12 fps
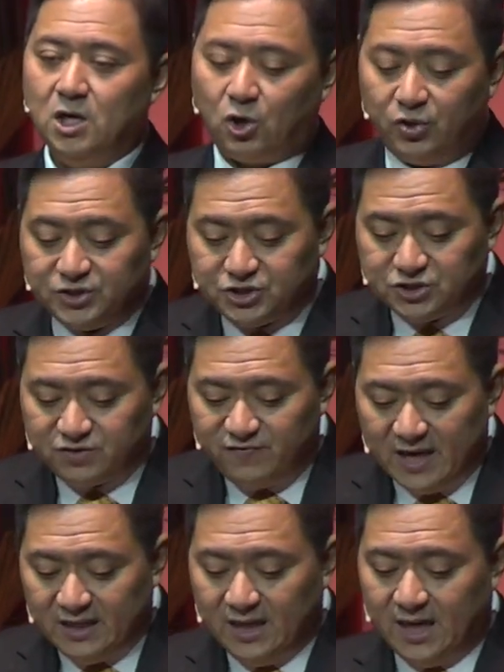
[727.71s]
Christians of
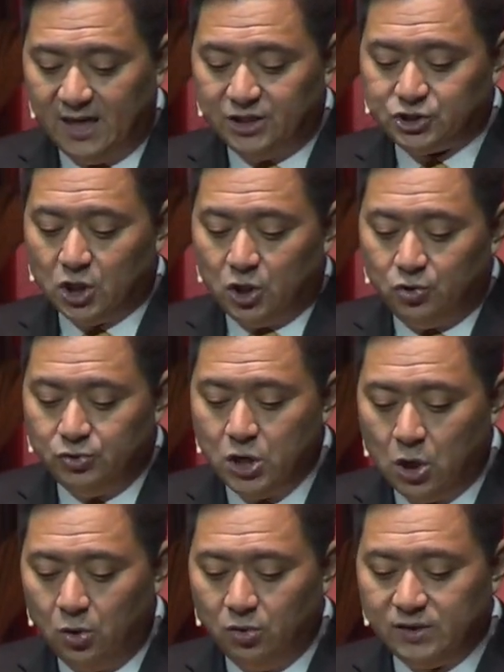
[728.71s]
any age who
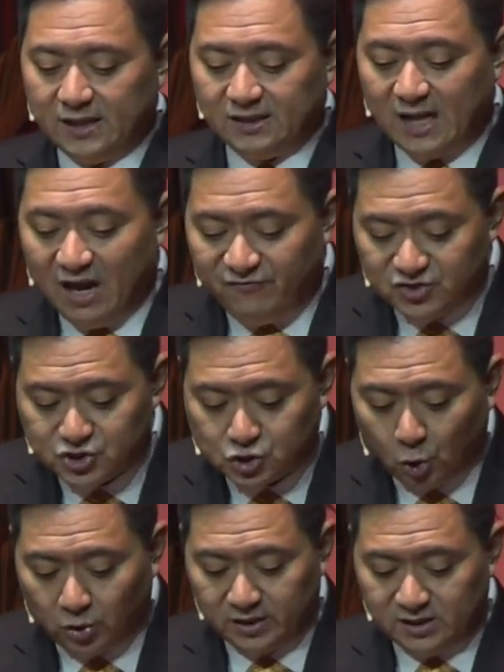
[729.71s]
know that life is
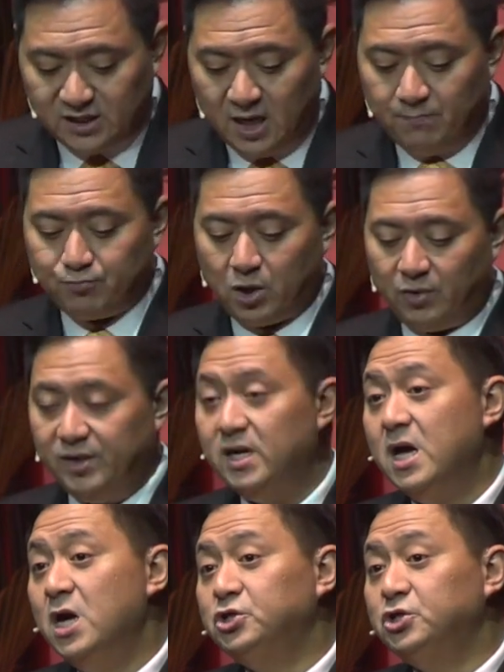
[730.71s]
short and temporary